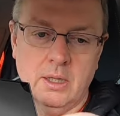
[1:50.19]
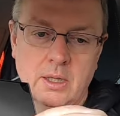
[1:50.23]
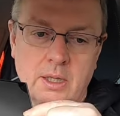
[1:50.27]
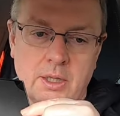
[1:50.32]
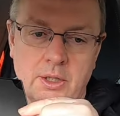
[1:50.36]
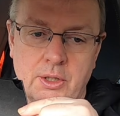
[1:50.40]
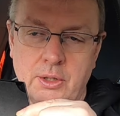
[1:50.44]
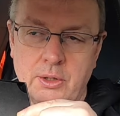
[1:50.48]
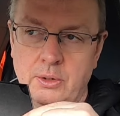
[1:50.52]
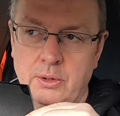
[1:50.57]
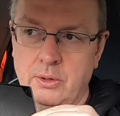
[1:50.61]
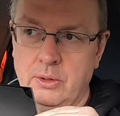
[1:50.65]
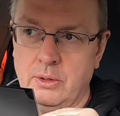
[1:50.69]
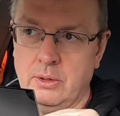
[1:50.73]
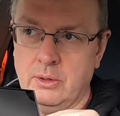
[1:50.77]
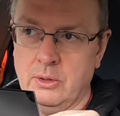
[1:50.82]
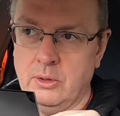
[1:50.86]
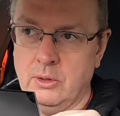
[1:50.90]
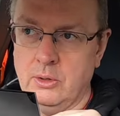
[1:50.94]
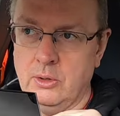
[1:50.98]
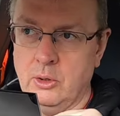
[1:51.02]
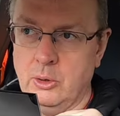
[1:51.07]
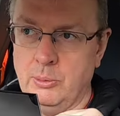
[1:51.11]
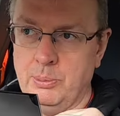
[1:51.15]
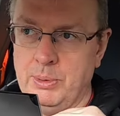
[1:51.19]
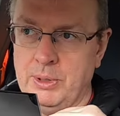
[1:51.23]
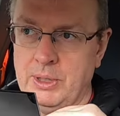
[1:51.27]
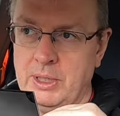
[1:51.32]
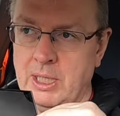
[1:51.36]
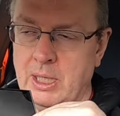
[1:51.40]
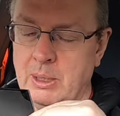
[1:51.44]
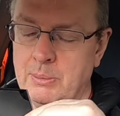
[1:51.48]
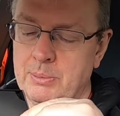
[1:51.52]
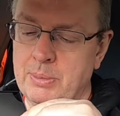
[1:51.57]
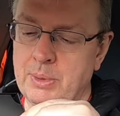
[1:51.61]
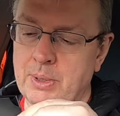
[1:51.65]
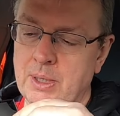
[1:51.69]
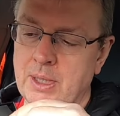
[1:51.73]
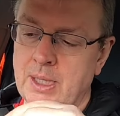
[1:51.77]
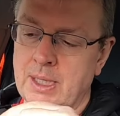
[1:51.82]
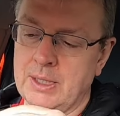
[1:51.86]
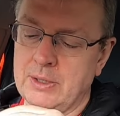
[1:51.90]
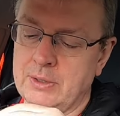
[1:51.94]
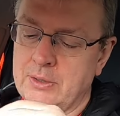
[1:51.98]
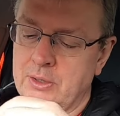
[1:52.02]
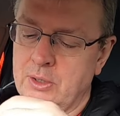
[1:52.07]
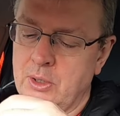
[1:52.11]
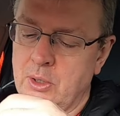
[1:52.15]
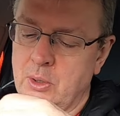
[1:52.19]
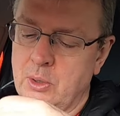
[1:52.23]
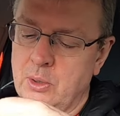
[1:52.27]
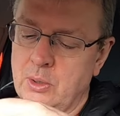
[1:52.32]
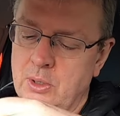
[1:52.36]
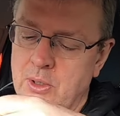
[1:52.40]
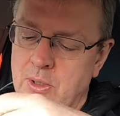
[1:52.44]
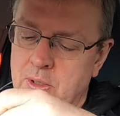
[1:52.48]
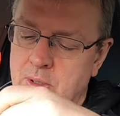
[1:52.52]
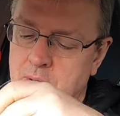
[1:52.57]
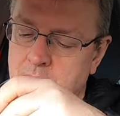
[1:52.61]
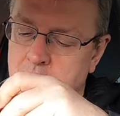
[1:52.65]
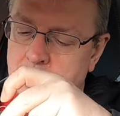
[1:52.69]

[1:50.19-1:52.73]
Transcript: and you open it up like so.